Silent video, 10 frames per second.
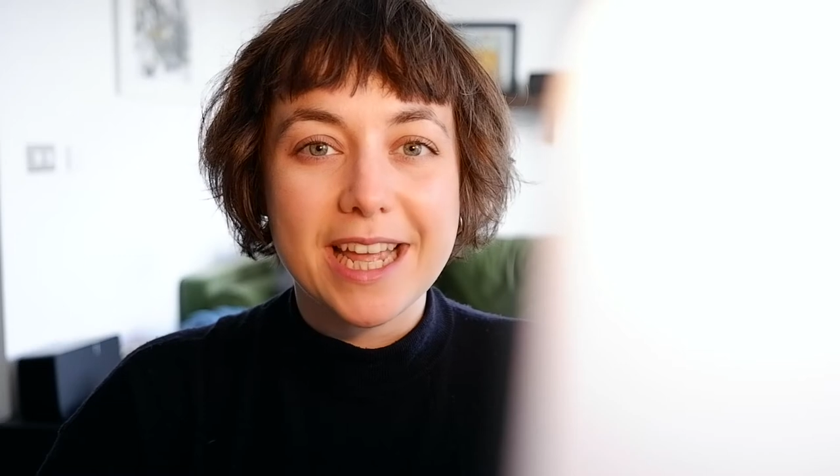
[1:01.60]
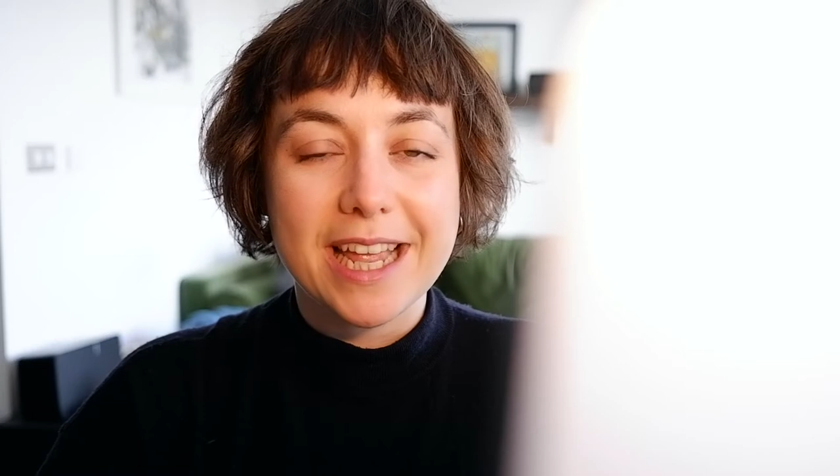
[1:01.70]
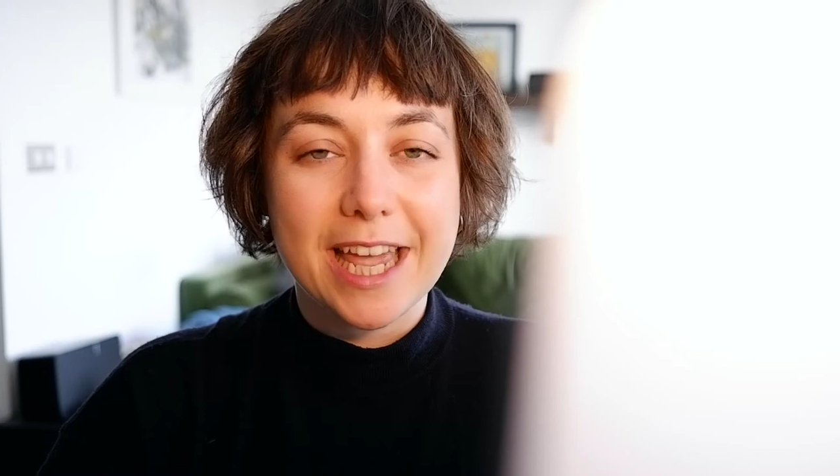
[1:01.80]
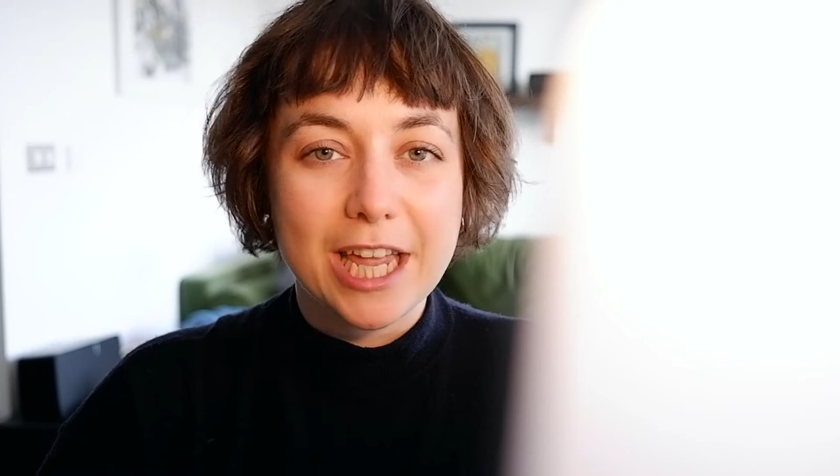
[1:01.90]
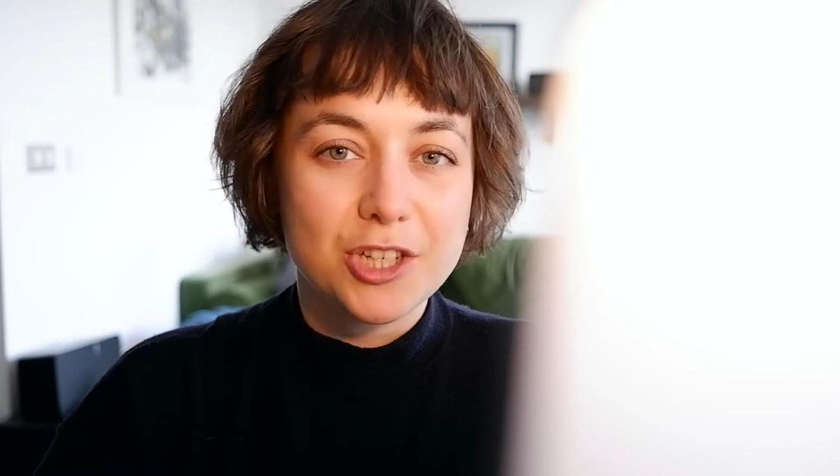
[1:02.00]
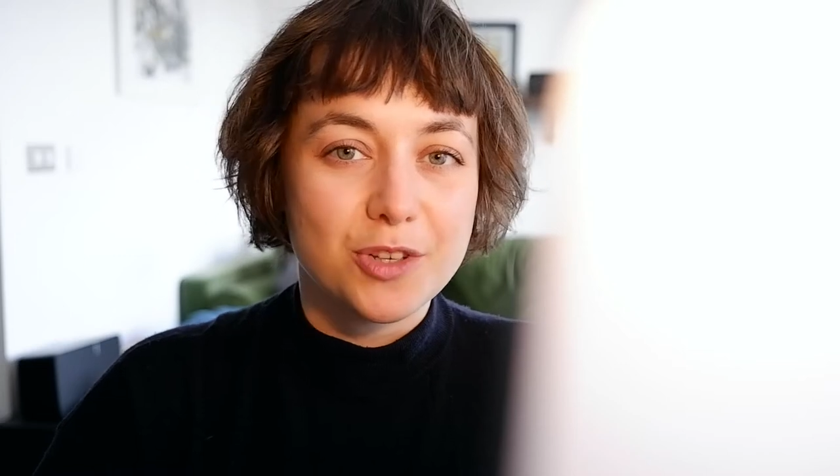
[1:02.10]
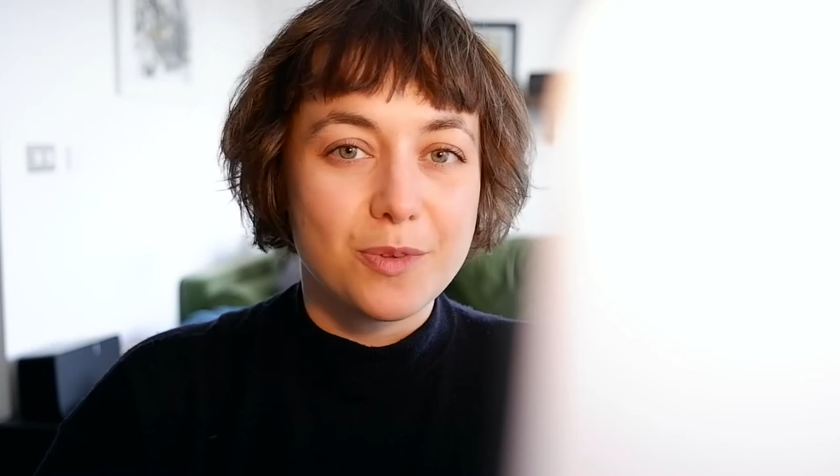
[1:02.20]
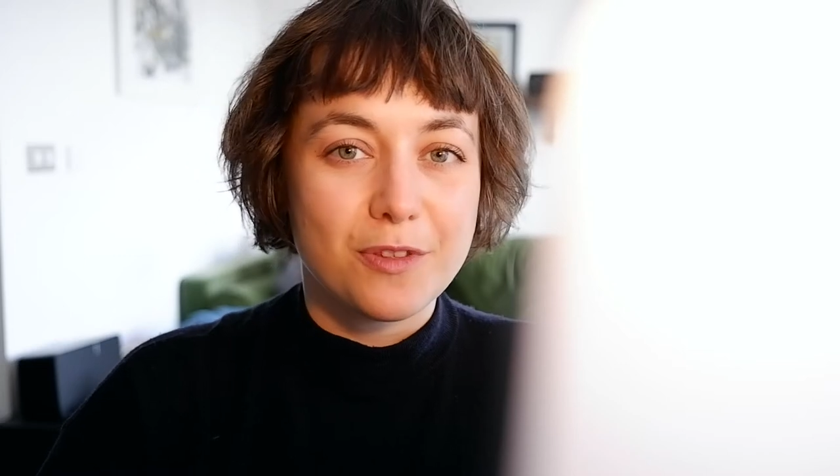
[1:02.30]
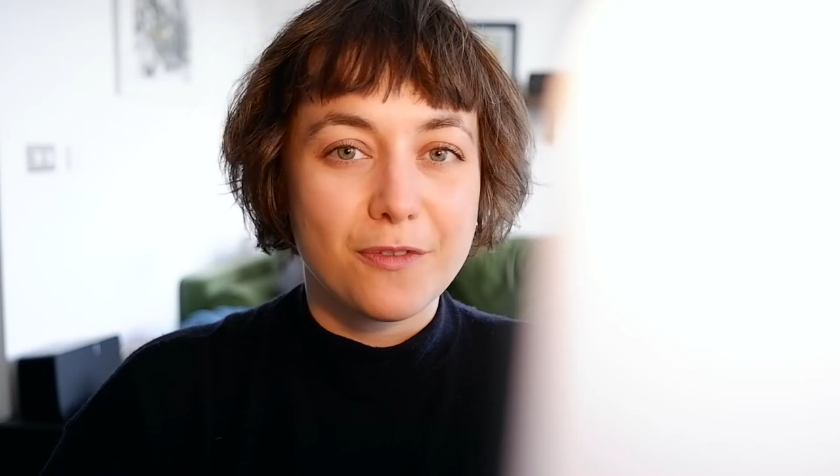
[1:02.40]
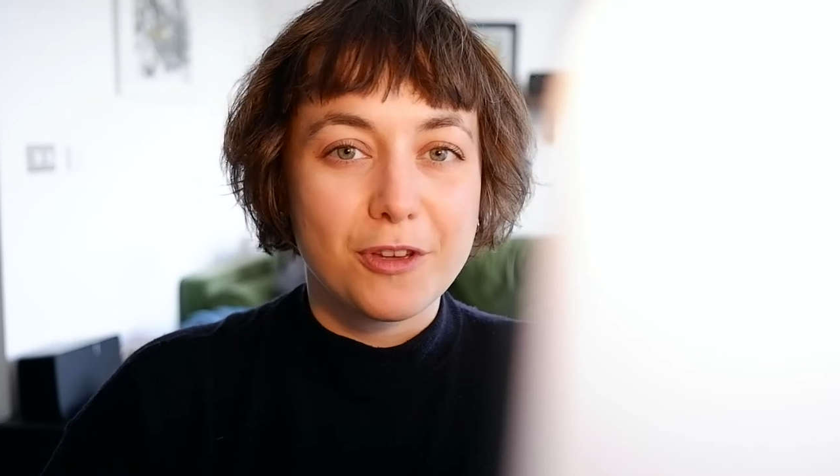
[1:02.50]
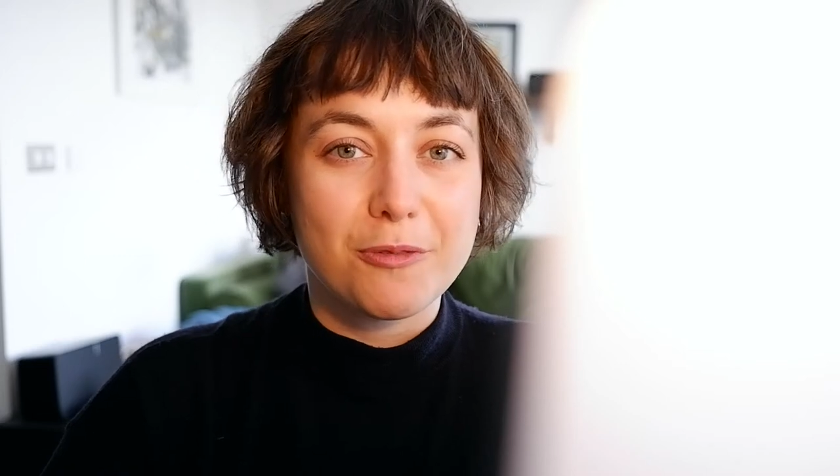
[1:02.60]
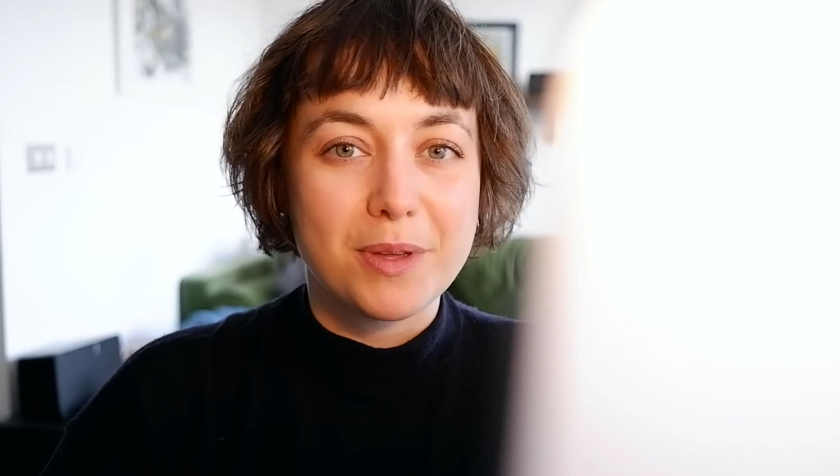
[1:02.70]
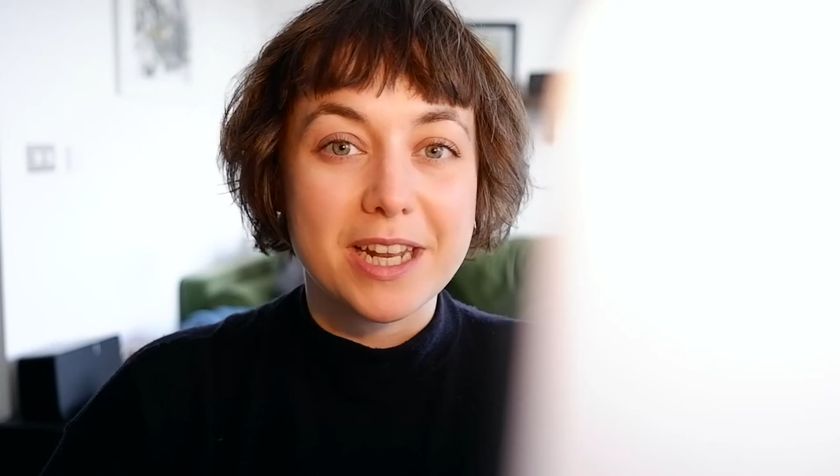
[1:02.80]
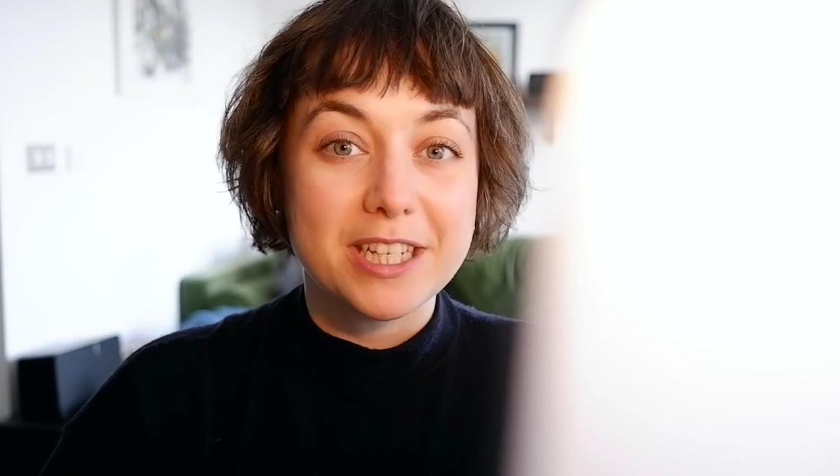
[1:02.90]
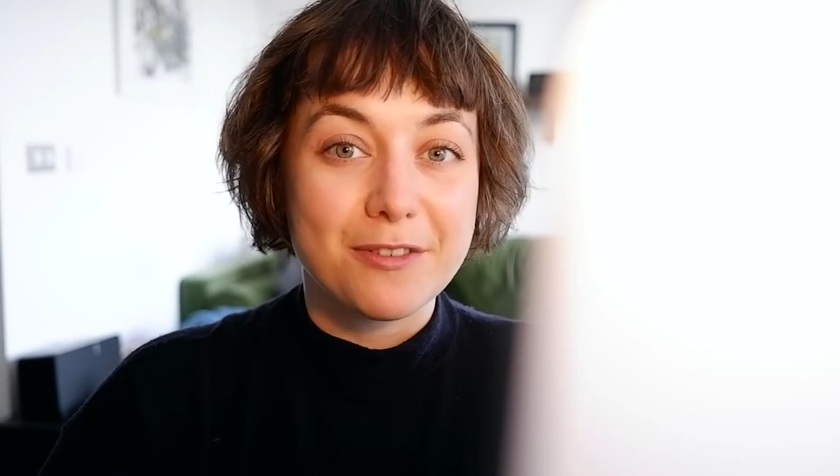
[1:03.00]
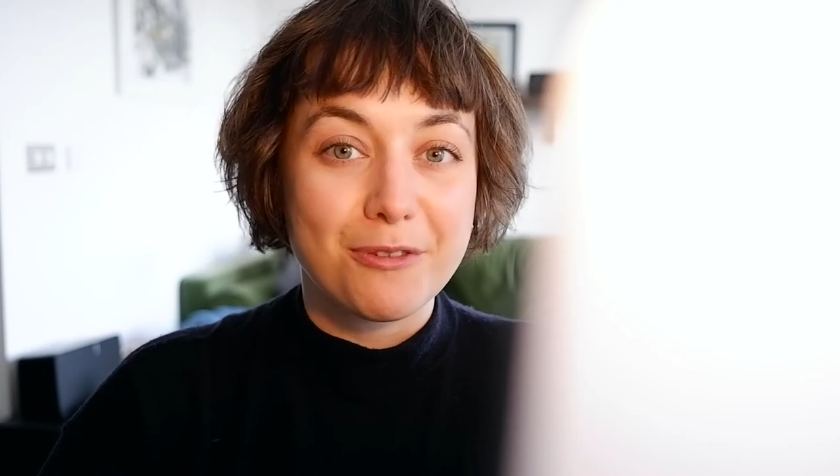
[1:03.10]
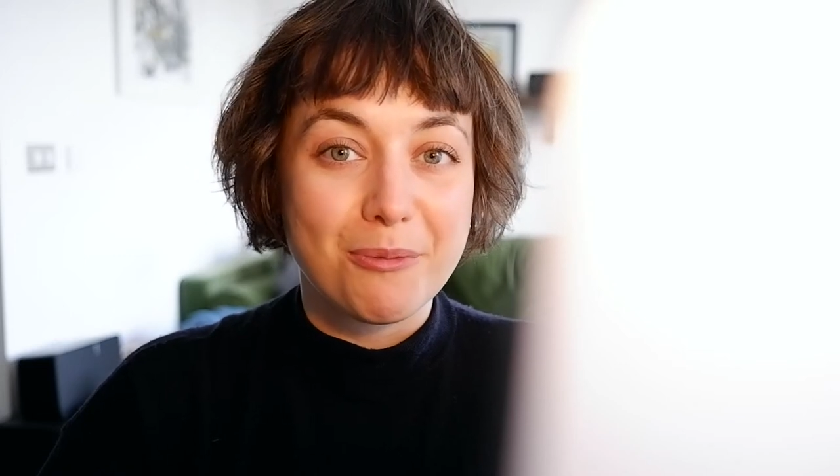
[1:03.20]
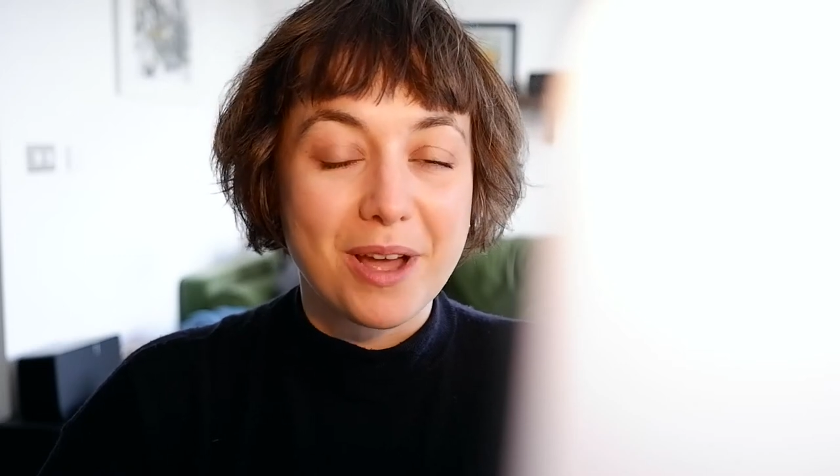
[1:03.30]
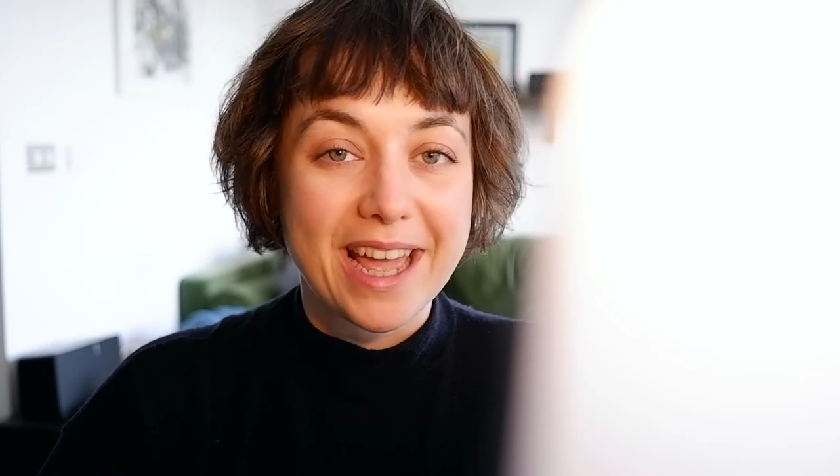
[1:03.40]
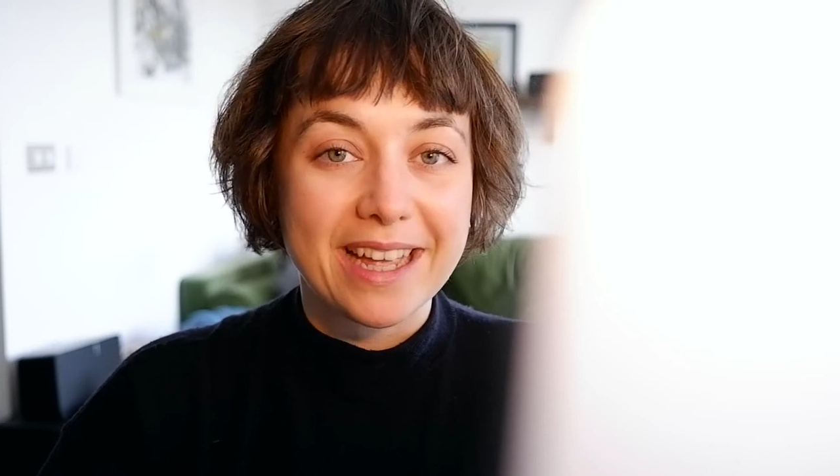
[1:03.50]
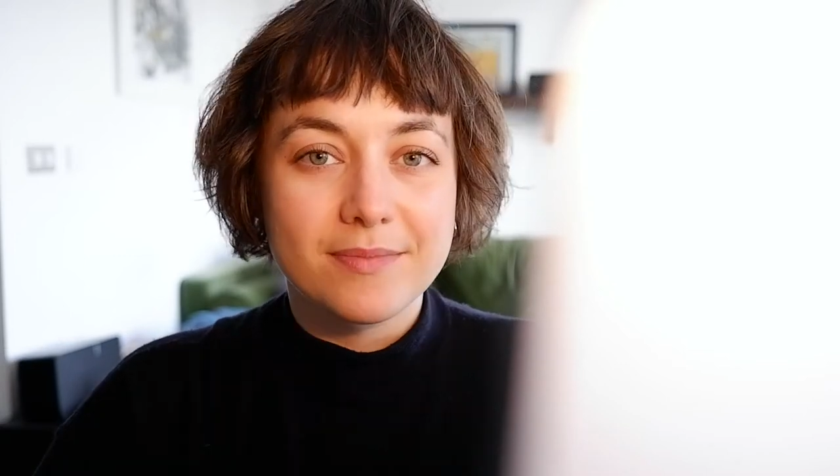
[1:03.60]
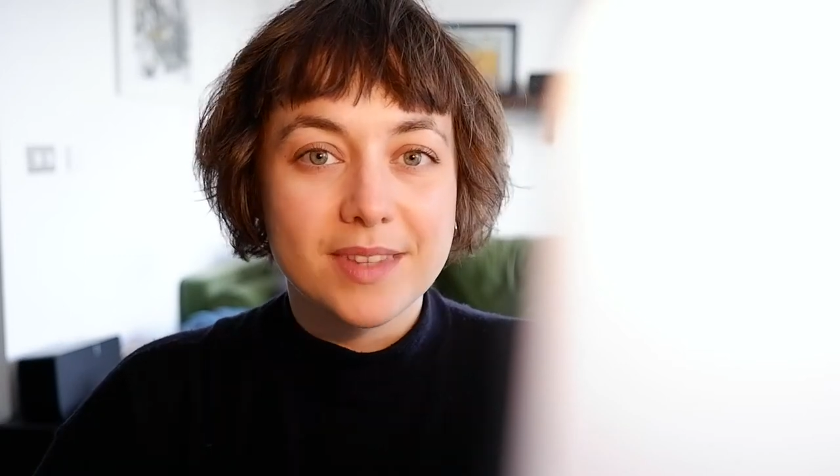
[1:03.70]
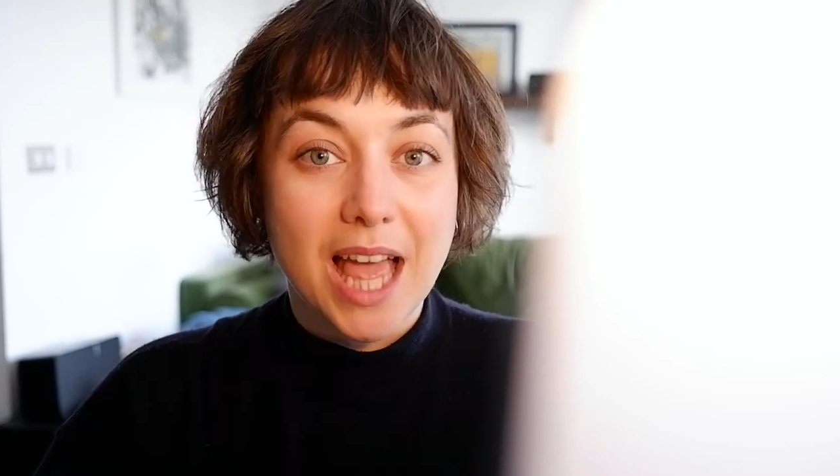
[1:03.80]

engage with the film in a different way.